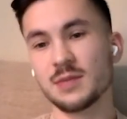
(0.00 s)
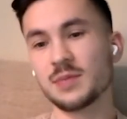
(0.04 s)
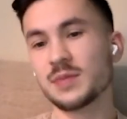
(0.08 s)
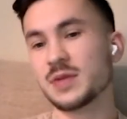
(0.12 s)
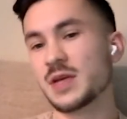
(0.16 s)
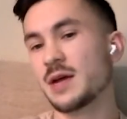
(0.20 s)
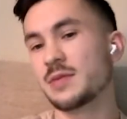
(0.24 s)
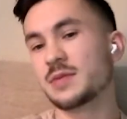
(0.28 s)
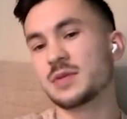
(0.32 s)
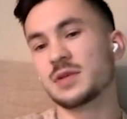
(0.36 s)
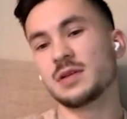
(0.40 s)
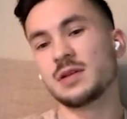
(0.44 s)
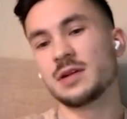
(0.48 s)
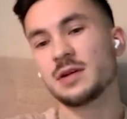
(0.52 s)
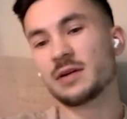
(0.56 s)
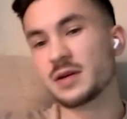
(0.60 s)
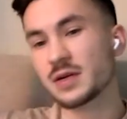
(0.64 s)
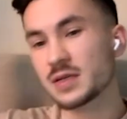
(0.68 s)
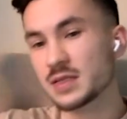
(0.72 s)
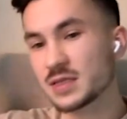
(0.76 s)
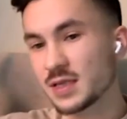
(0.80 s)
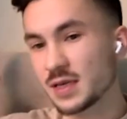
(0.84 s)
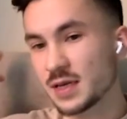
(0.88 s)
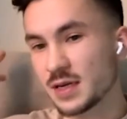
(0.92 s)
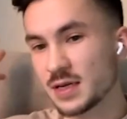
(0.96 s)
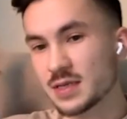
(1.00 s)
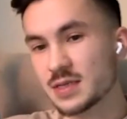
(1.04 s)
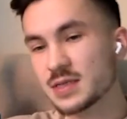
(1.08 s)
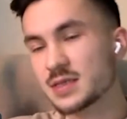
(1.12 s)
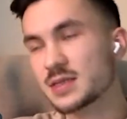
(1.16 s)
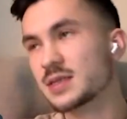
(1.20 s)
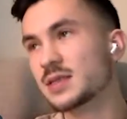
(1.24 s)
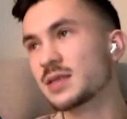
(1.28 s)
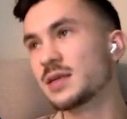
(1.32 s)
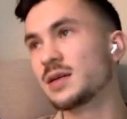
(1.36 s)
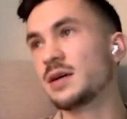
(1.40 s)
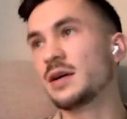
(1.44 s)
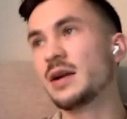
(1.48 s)
Sometimes the lyrics takes
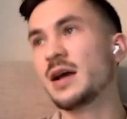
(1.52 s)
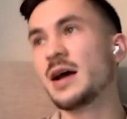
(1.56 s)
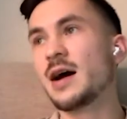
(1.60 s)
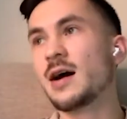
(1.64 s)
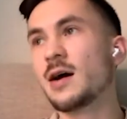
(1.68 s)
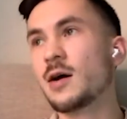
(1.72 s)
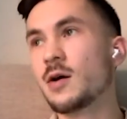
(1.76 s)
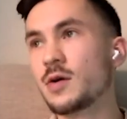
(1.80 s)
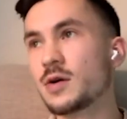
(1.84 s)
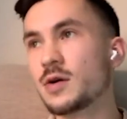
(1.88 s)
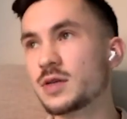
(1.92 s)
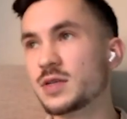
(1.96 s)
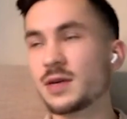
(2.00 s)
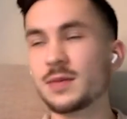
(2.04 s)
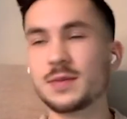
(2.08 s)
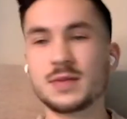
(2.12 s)
an hour,